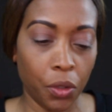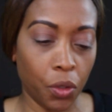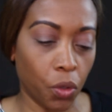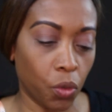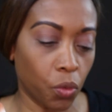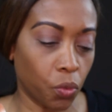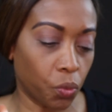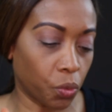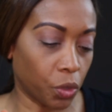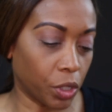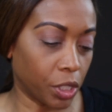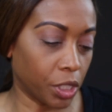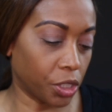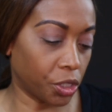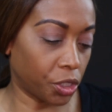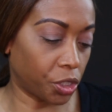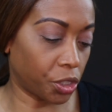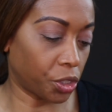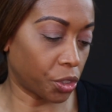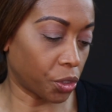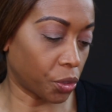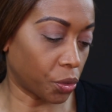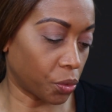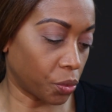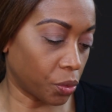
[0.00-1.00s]
Gold Rush,
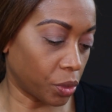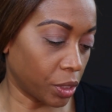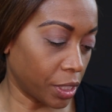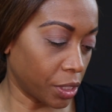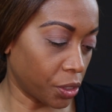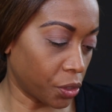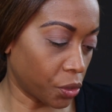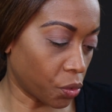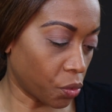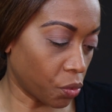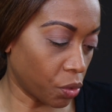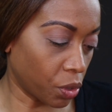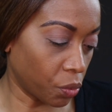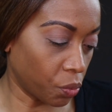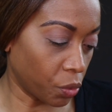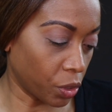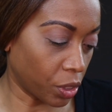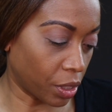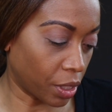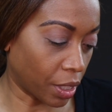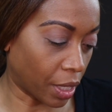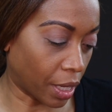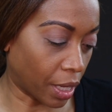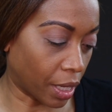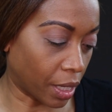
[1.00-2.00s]
so let's go on
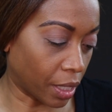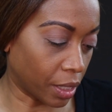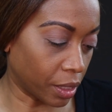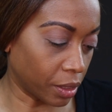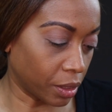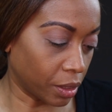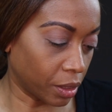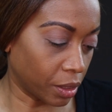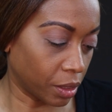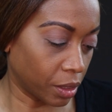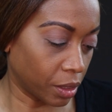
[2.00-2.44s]
with that.